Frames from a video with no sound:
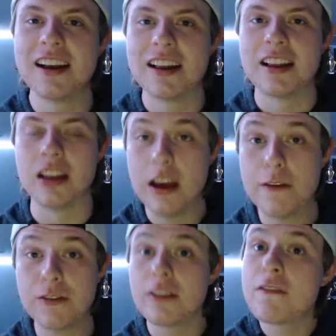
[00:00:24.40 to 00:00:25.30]

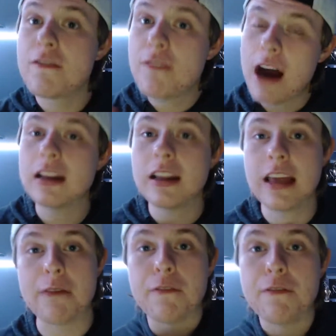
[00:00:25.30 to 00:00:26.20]
Leafs finally
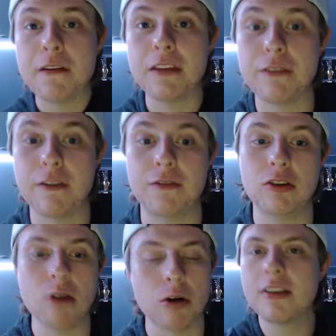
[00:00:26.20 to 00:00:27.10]
have a 50-50
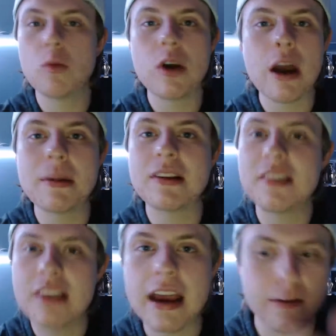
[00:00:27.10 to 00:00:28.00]
duo. This is what I've been
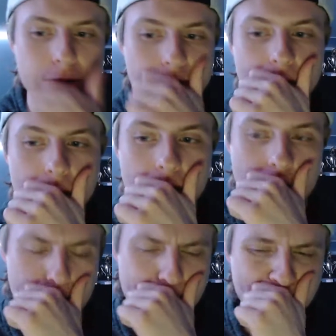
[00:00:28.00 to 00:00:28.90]
saying for so
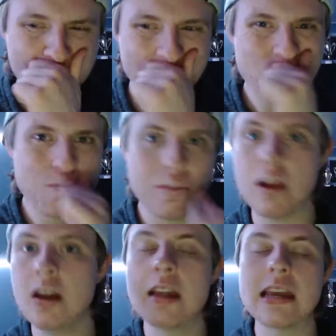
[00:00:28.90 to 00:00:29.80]
long.
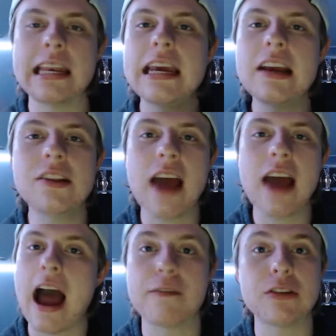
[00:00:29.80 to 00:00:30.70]
They need to
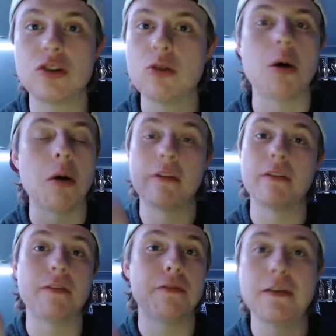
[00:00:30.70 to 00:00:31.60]
have a duo of
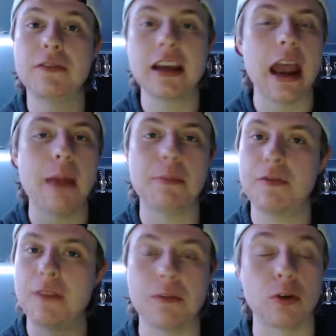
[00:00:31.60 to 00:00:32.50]
50 games,
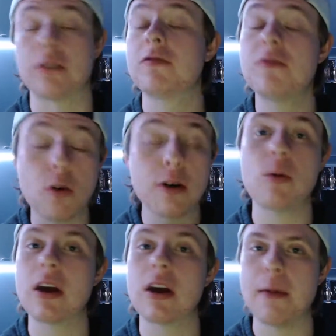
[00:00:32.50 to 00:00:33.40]
or
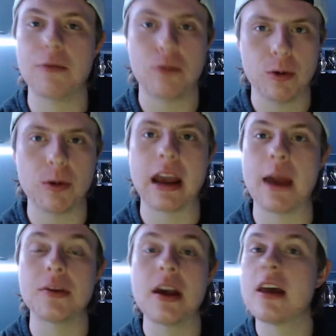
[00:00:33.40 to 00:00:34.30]
41 games, 41
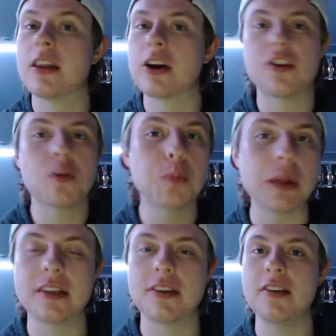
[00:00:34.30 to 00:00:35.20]
games. They're going to split
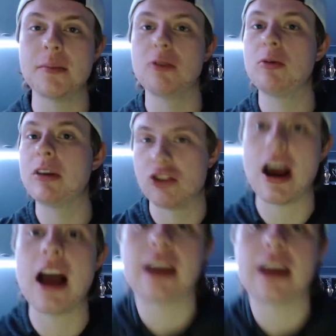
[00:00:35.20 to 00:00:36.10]
the season between
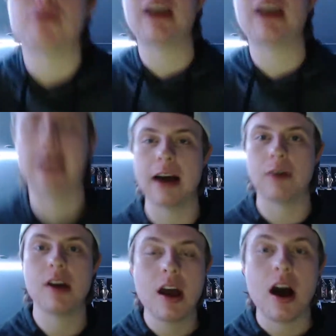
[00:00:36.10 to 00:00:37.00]
Jack and Rittick now.
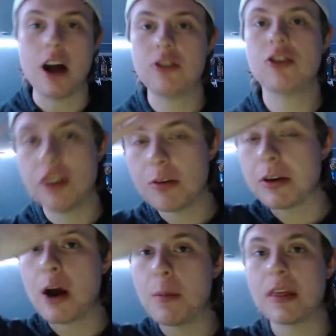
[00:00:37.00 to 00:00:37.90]
Hutchinson will
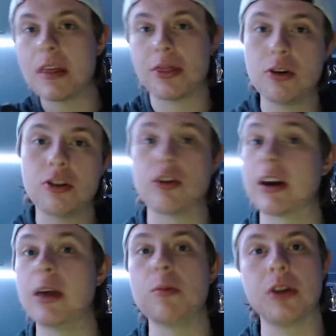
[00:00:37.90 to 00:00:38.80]
now be the third string.
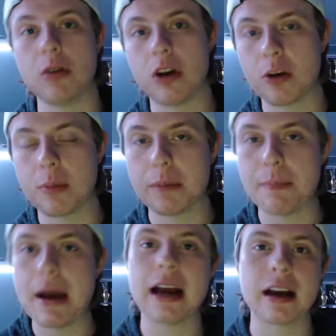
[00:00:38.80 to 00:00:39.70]
He will no longer be the
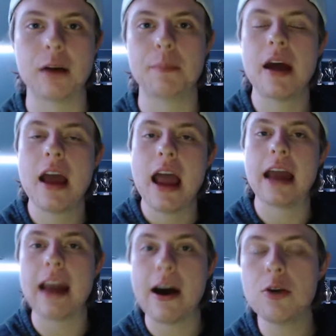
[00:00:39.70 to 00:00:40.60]
backup.
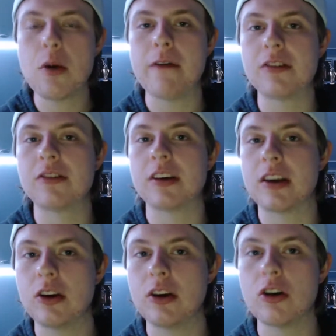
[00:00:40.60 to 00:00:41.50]
And now you have a
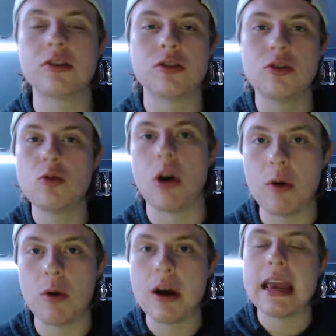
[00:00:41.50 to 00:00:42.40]
secure
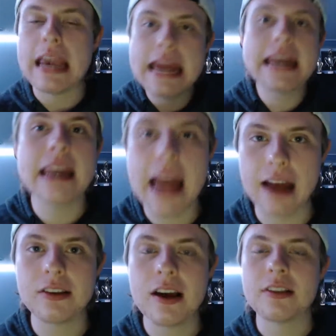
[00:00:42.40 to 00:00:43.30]
duo in
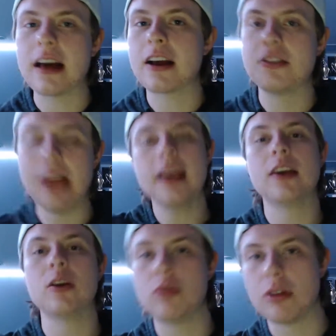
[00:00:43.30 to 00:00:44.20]
net that could take
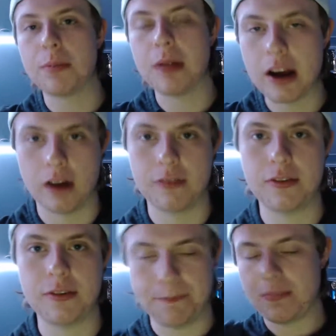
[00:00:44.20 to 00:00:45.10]
you to the playoffs.
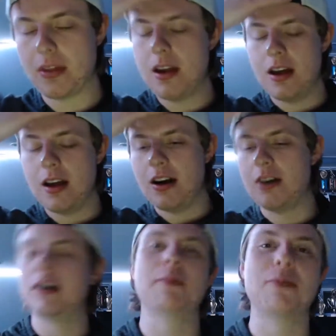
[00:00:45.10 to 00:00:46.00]
Oh,
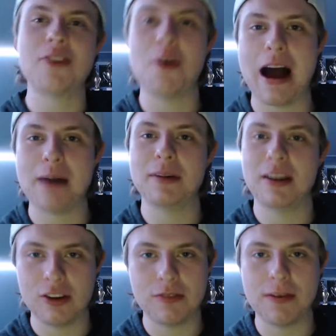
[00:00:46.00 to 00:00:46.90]
I am so happy. I
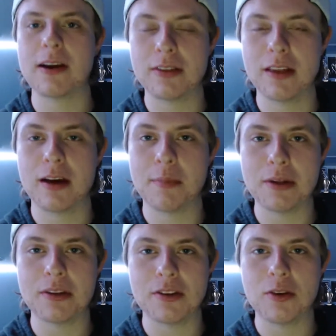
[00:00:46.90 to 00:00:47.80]
just found out
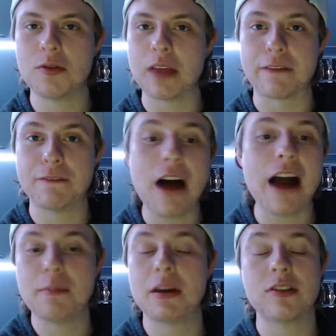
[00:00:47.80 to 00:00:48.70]
about this news like
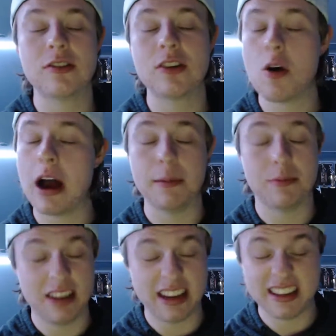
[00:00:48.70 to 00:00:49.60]
5 minutes ago. I am
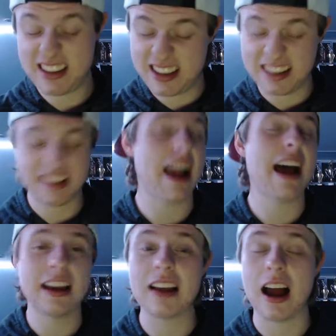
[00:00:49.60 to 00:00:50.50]
ecstatic.